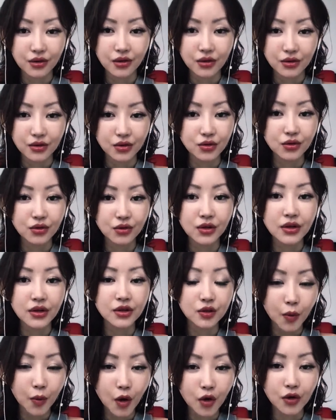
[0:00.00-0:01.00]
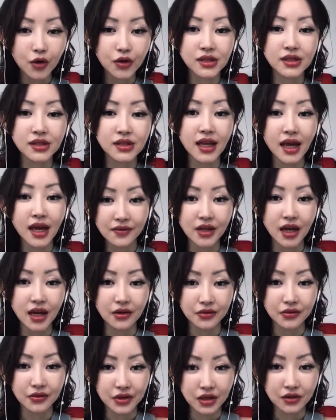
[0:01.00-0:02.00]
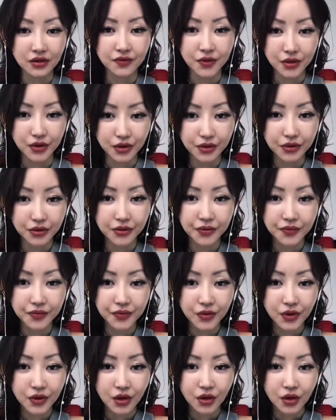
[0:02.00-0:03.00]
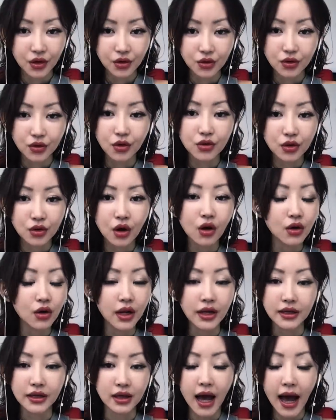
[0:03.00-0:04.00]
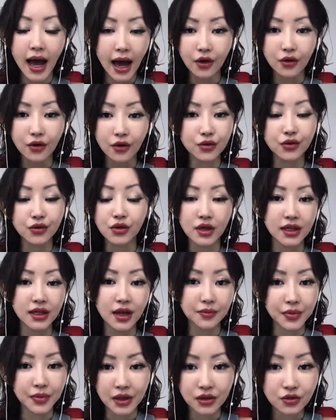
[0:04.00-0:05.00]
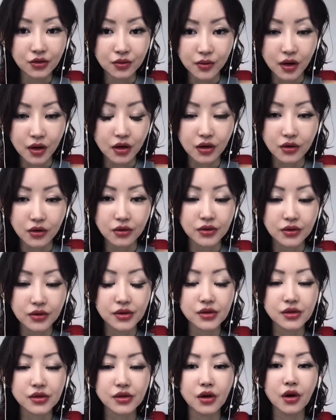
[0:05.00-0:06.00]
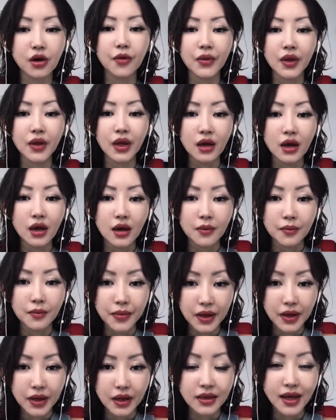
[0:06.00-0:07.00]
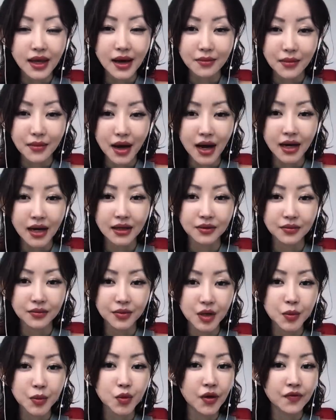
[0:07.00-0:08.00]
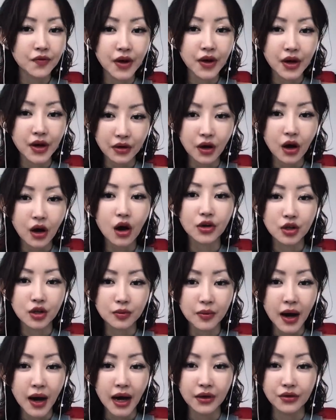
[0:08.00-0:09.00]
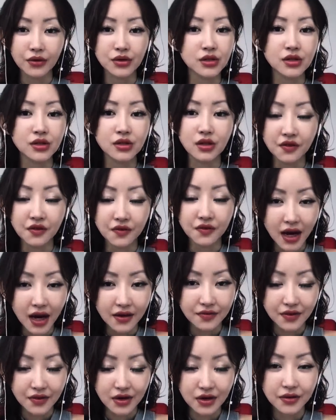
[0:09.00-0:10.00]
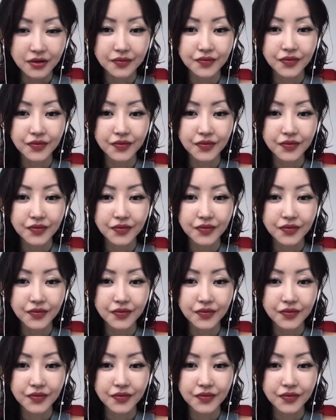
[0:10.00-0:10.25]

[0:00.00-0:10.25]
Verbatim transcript: You tomorrow is never guaranteed for you. You don't know like how you are gonna be tomorrow. So in that mind, people are very occupied with just survivor.